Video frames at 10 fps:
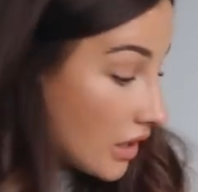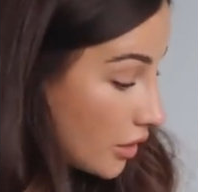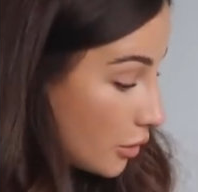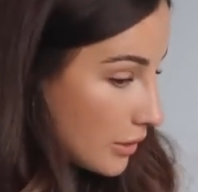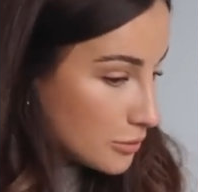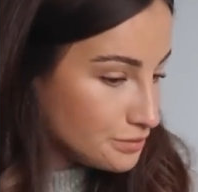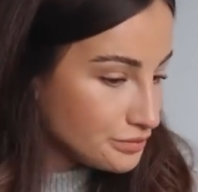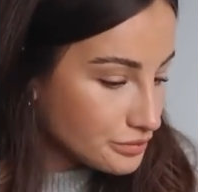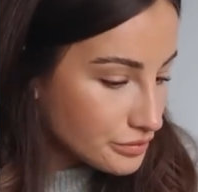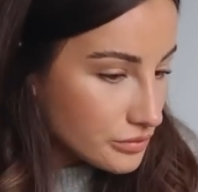Oh well.
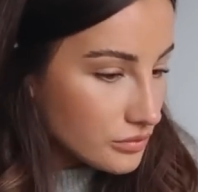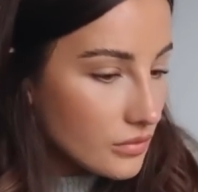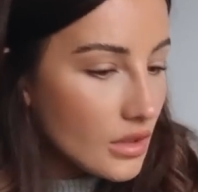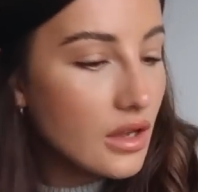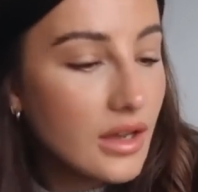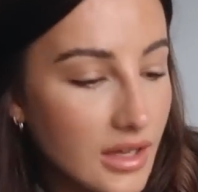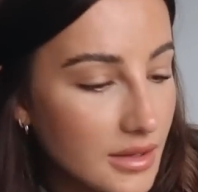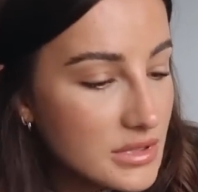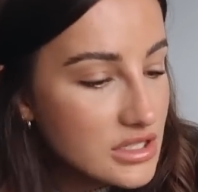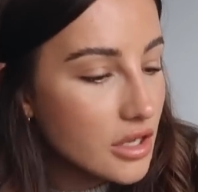
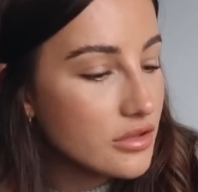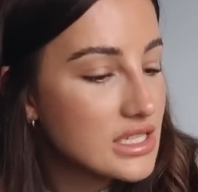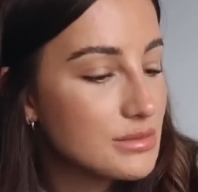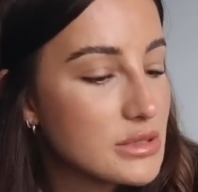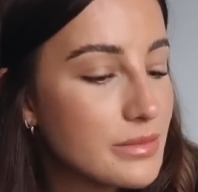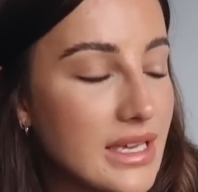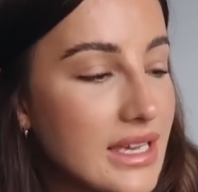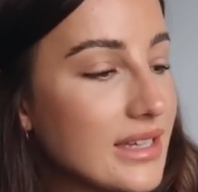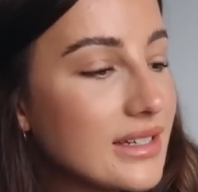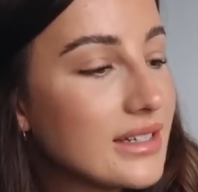Um, so this must be